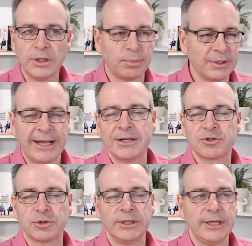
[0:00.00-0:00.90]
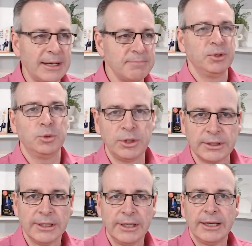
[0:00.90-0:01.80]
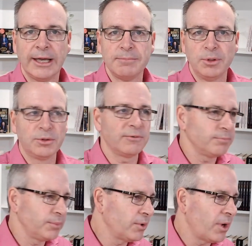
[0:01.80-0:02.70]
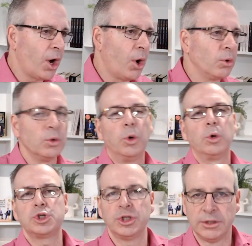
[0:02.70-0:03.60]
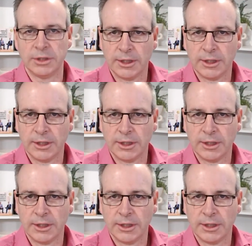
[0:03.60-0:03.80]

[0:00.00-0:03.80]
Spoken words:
plant a tree and build it, and build a whole orchard